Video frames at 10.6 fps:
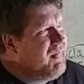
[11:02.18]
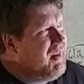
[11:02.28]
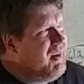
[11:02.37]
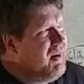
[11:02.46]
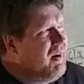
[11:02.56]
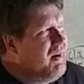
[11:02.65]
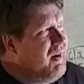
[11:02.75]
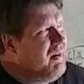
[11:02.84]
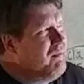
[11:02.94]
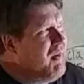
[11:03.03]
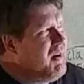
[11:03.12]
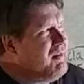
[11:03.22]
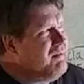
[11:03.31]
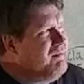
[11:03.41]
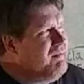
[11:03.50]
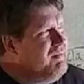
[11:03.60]
you know, I, I, my
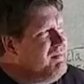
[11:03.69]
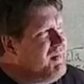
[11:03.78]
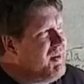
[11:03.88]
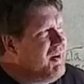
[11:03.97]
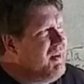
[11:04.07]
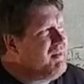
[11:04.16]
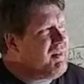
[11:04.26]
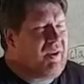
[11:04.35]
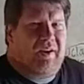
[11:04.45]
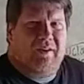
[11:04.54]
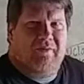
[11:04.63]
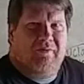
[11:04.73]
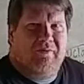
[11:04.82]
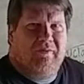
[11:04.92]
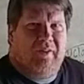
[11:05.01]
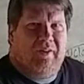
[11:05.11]
gut kind of
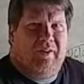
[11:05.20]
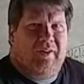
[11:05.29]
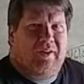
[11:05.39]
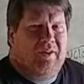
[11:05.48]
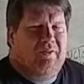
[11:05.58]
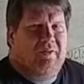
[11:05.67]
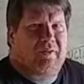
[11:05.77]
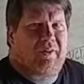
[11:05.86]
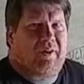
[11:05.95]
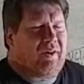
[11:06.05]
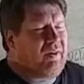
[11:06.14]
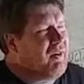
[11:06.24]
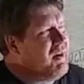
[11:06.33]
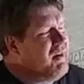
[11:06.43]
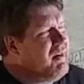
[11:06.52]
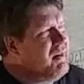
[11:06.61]
wanted to go North
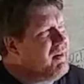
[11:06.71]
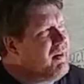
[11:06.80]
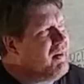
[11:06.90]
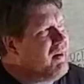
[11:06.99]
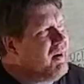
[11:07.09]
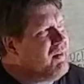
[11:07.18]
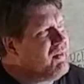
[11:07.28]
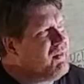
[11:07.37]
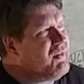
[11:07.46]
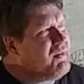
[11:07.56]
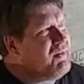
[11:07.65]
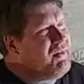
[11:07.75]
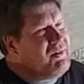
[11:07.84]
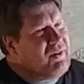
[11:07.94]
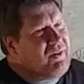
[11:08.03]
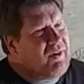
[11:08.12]
Carolina there. I just,
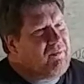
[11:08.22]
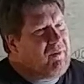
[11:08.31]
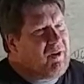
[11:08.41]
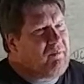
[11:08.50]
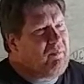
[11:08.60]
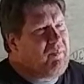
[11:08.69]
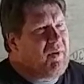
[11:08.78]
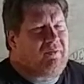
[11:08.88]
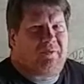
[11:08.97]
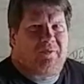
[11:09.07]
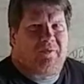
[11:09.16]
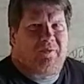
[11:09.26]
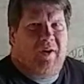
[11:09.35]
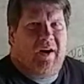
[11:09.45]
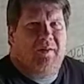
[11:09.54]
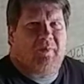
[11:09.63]
you know, I'm not a big
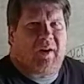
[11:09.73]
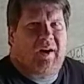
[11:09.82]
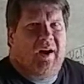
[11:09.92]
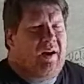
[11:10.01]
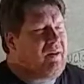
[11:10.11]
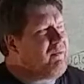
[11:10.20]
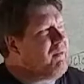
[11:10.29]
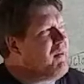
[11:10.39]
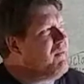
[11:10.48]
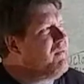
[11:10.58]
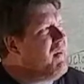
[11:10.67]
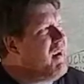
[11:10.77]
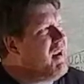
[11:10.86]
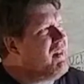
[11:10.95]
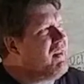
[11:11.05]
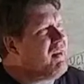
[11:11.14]
Fran McCaffery
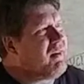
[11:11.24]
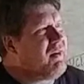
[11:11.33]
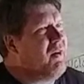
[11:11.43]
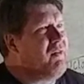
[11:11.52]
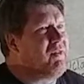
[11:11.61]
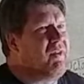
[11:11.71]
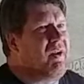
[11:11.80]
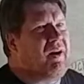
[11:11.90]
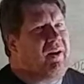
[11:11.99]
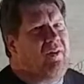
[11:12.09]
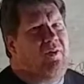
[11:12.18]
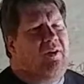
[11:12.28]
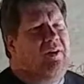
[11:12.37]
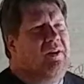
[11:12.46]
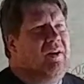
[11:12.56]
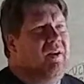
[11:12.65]
fan, the coach at
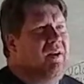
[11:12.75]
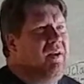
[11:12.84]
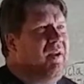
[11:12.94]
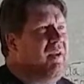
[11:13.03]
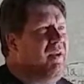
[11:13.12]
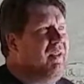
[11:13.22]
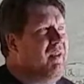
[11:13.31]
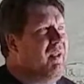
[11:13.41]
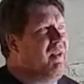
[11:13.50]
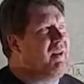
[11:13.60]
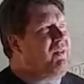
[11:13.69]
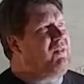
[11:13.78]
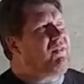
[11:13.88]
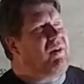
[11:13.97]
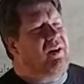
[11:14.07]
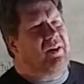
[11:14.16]
Iowa. Uh, and, and I
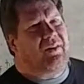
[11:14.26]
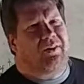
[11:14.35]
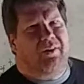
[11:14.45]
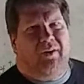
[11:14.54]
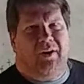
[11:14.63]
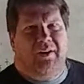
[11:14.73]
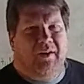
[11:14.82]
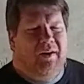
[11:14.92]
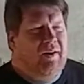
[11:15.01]
just kind of thought,